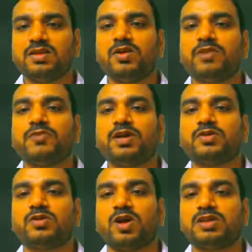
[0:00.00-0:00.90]
Now if
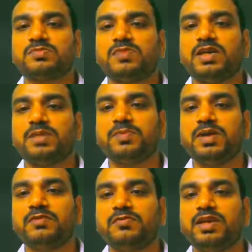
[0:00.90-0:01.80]
I cross
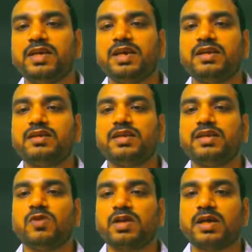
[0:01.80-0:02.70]
multiply V and
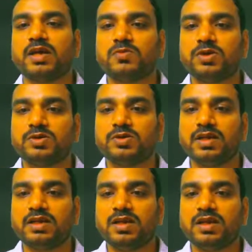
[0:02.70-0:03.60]
T, what I am going to
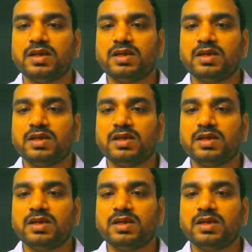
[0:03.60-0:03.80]
get?